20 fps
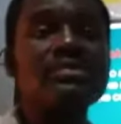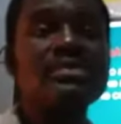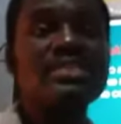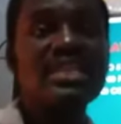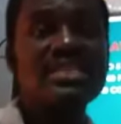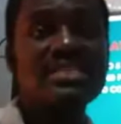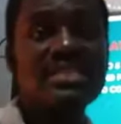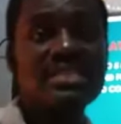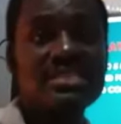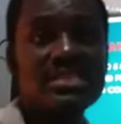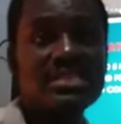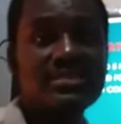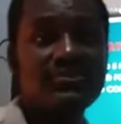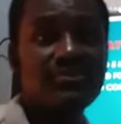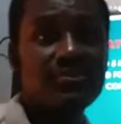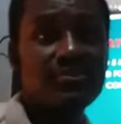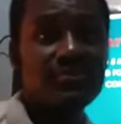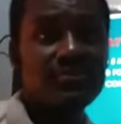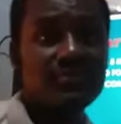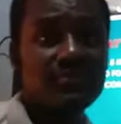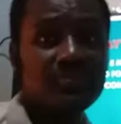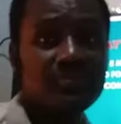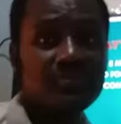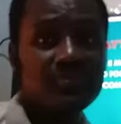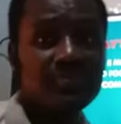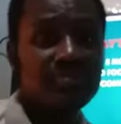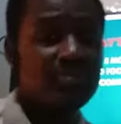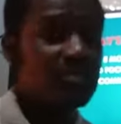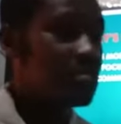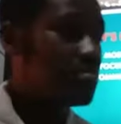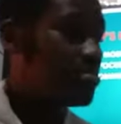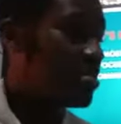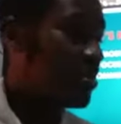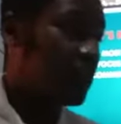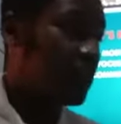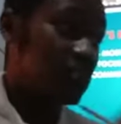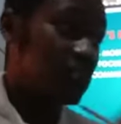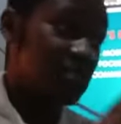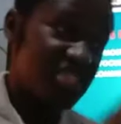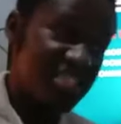they are successful. But
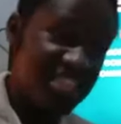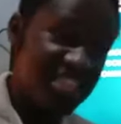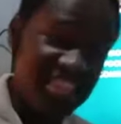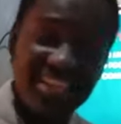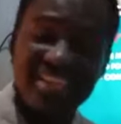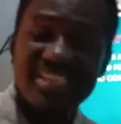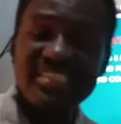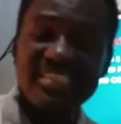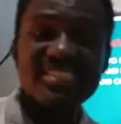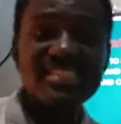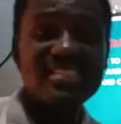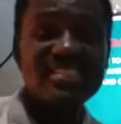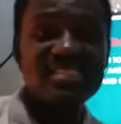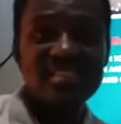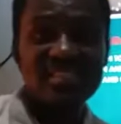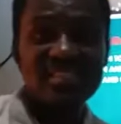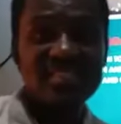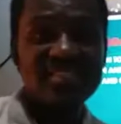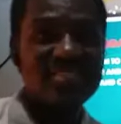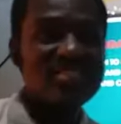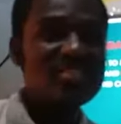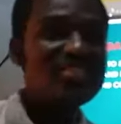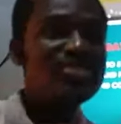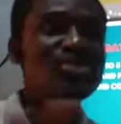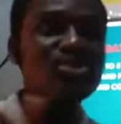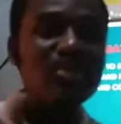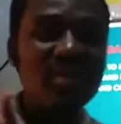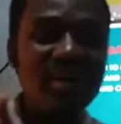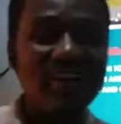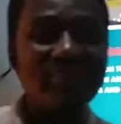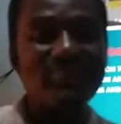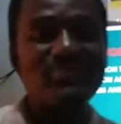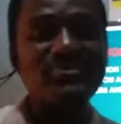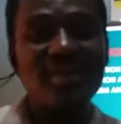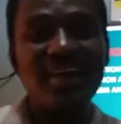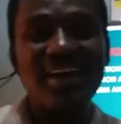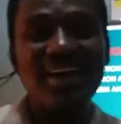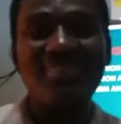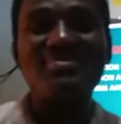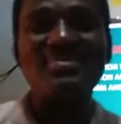for these, you have
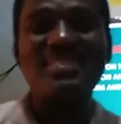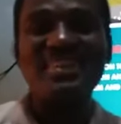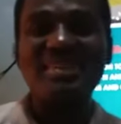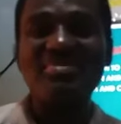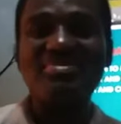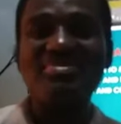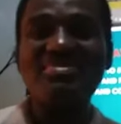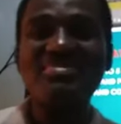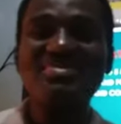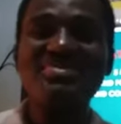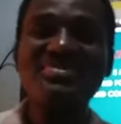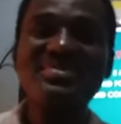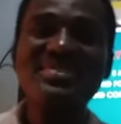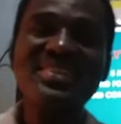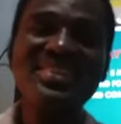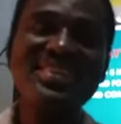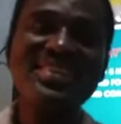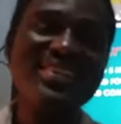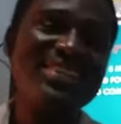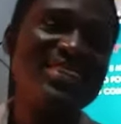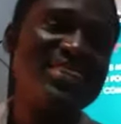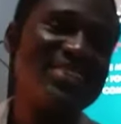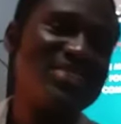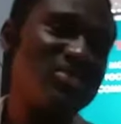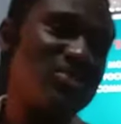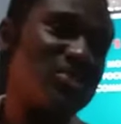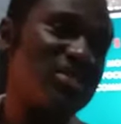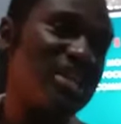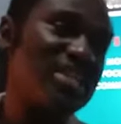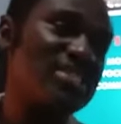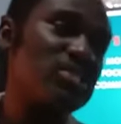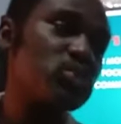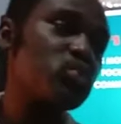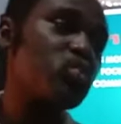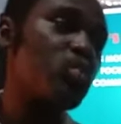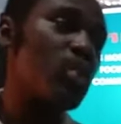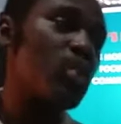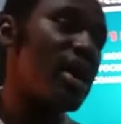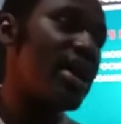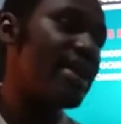to have them. So that is
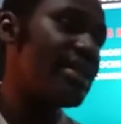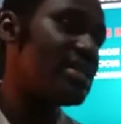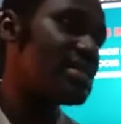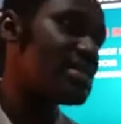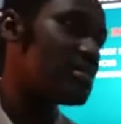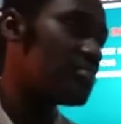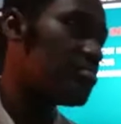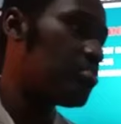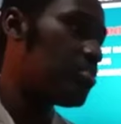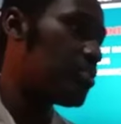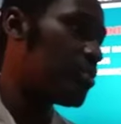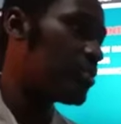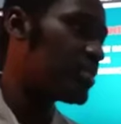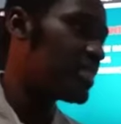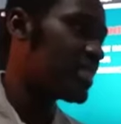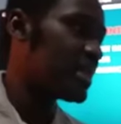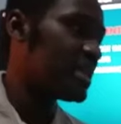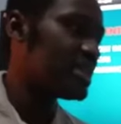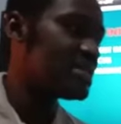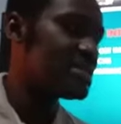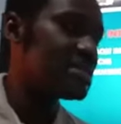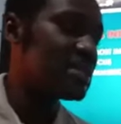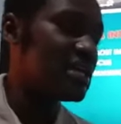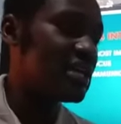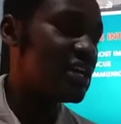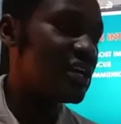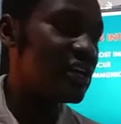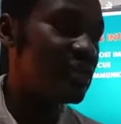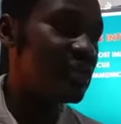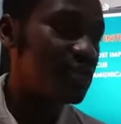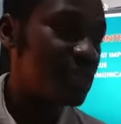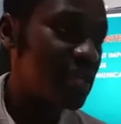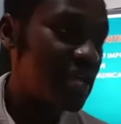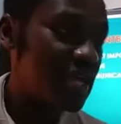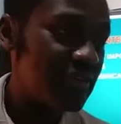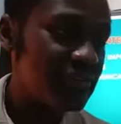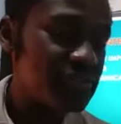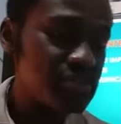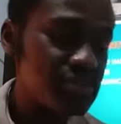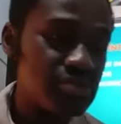why it's important uh, we
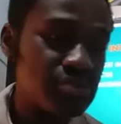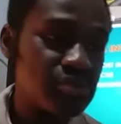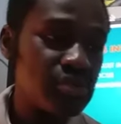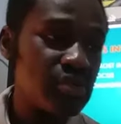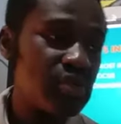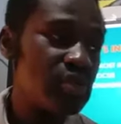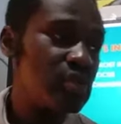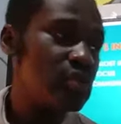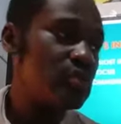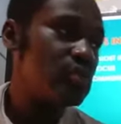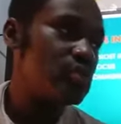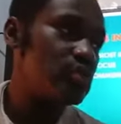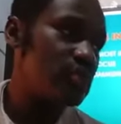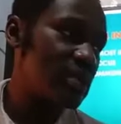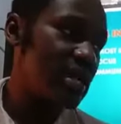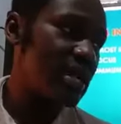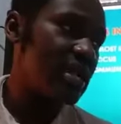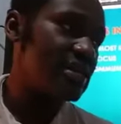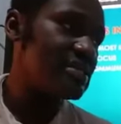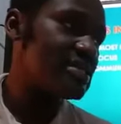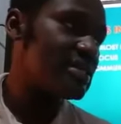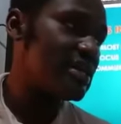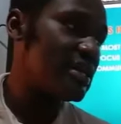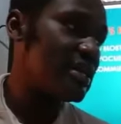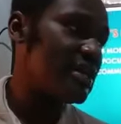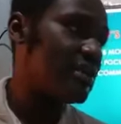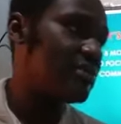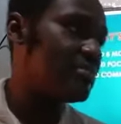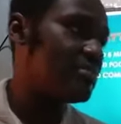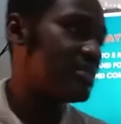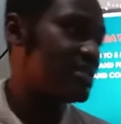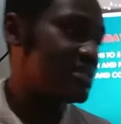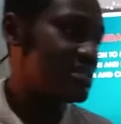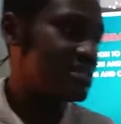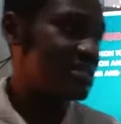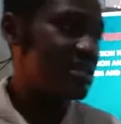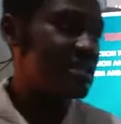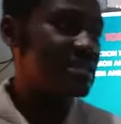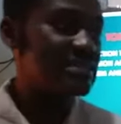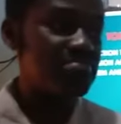have to look at um,
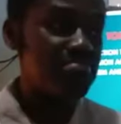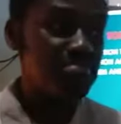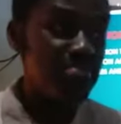these things